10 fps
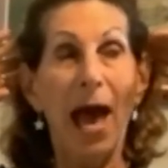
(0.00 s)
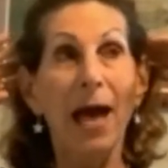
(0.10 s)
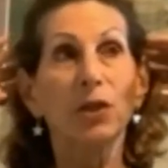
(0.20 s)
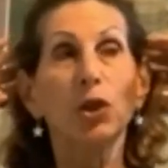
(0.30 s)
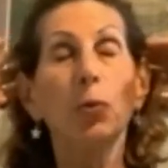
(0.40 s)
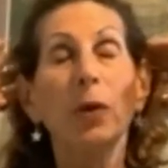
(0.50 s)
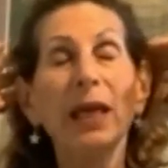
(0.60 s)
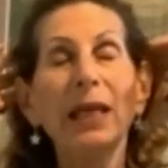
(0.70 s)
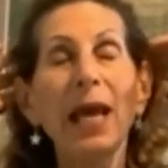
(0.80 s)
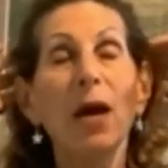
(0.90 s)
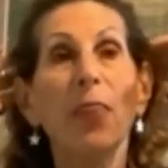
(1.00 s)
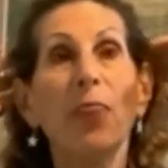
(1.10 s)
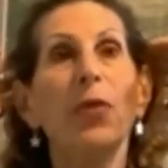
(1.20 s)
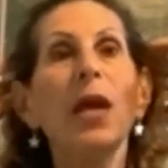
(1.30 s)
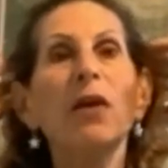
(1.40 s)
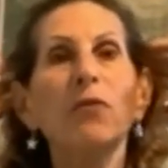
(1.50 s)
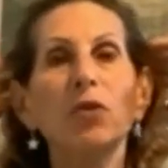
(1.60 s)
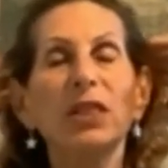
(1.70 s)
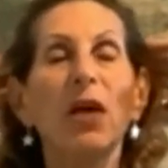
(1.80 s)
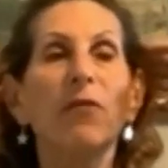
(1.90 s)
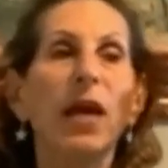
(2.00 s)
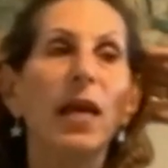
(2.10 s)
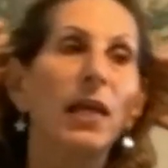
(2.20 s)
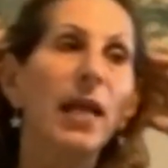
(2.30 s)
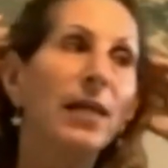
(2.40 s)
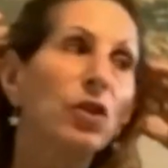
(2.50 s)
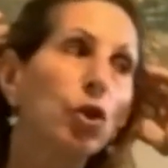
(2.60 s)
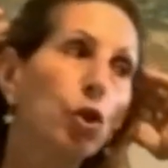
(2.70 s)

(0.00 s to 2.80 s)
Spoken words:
As you inhale, think of yourself getting nice and